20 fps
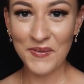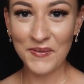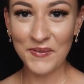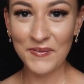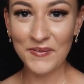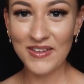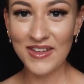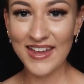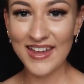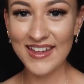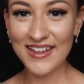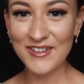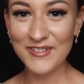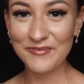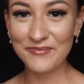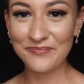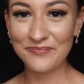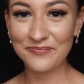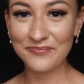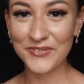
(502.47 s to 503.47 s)
Okay,
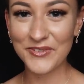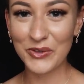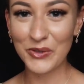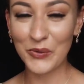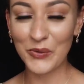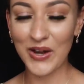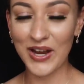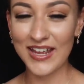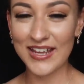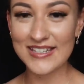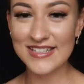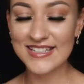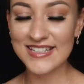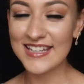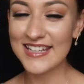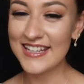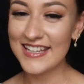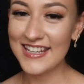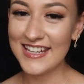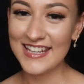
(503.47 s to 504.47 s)
great.
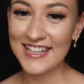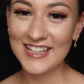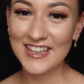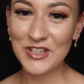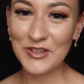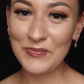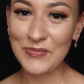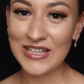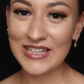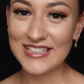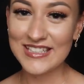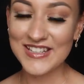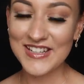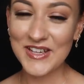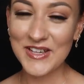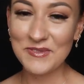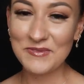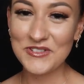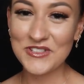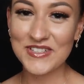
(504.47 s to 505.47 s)
In the
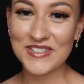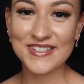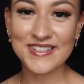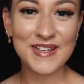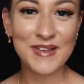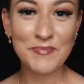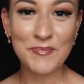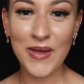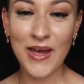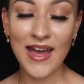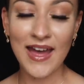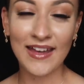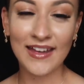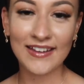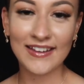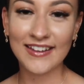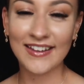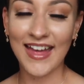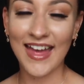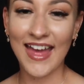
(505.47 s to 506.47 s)
meantime, just sit
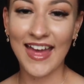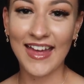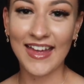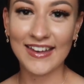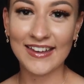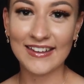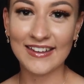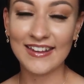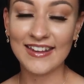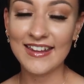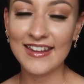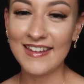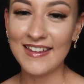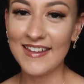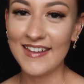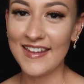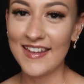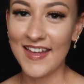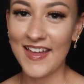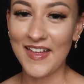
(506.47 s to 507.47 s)
back and
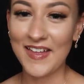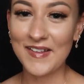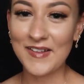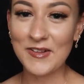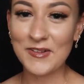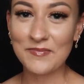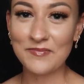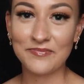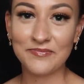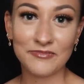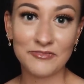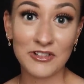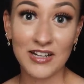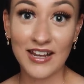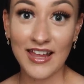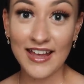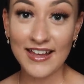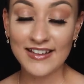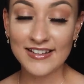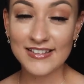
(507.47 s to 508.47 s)

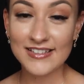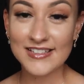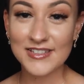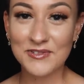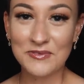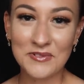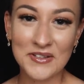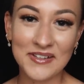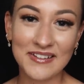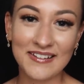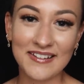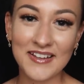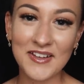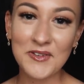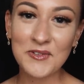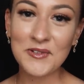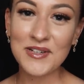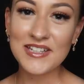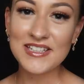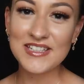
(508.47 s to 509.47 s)
relax while I
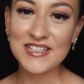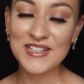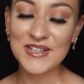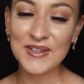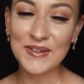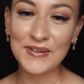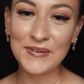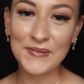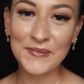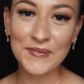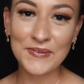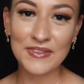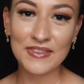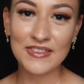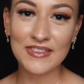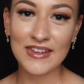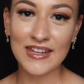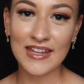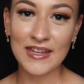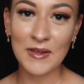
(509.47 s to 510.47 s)
read to you
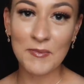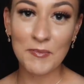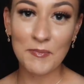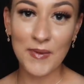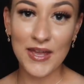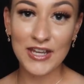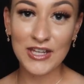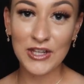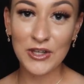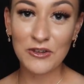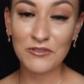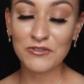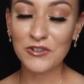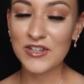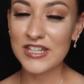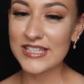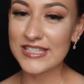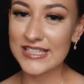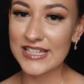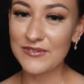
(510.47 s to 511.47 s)
the menu for
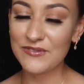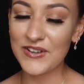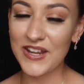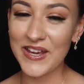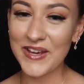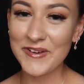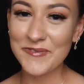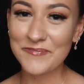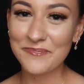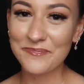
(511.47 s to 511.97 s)
this evening.